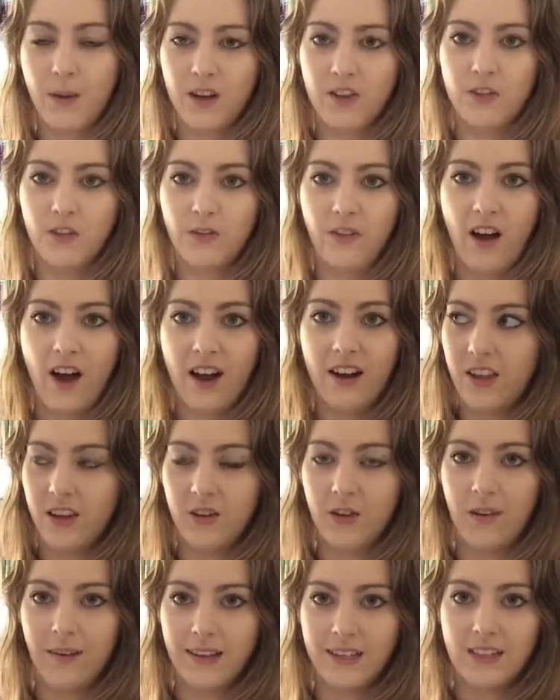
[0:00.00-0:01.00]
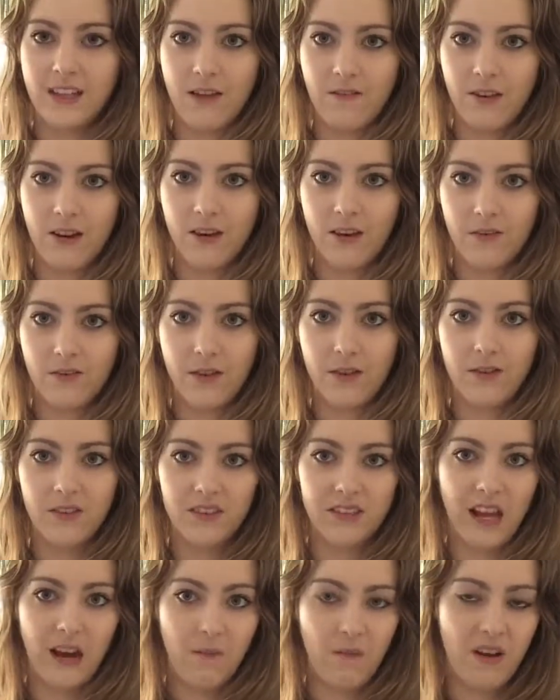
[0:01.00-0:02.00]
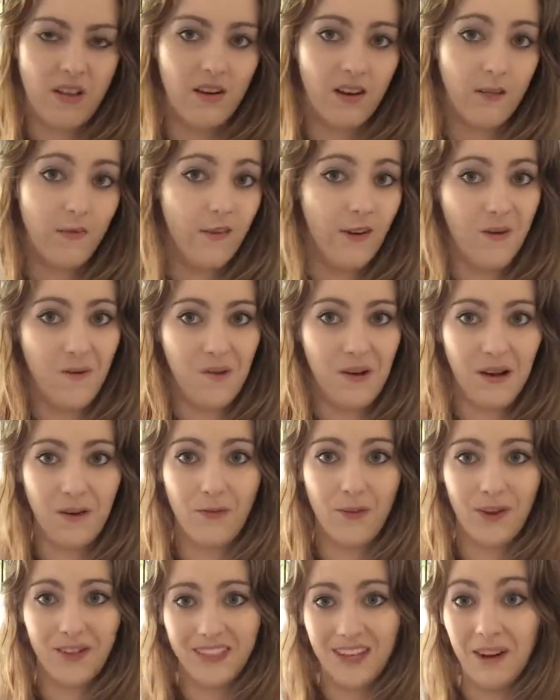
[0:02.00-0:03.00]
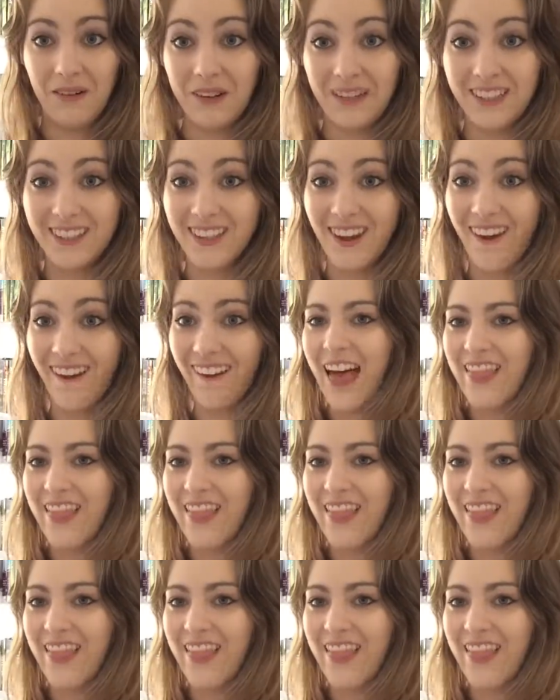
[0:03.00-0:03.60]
petrified that, you know, he's never going to feel the same way that he felt when he first held his son.